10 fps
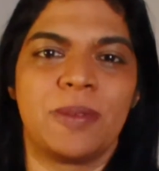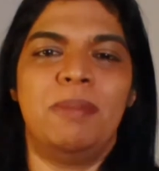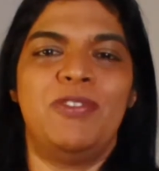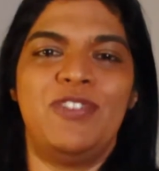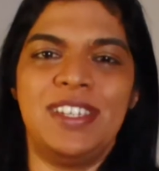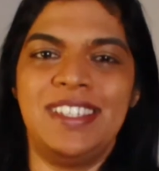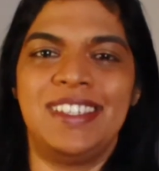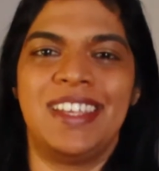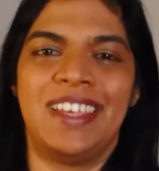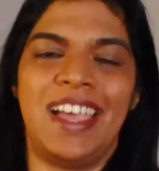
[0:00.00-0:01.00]
But
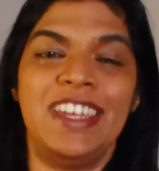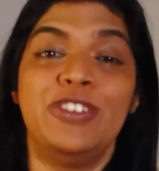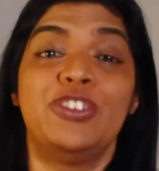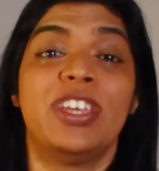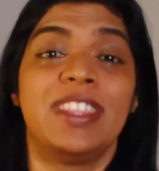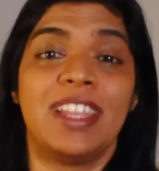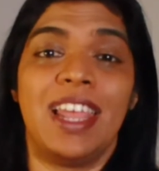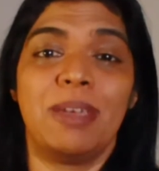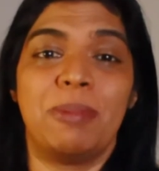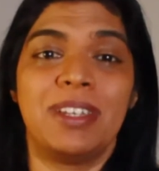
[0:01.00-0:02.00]
first, I need you to hit the
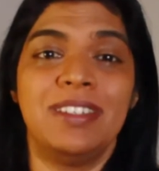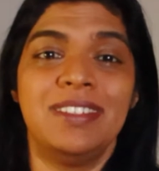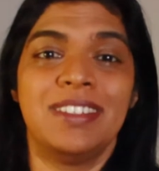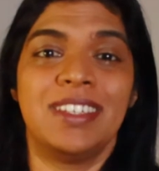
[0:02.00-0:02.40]
like button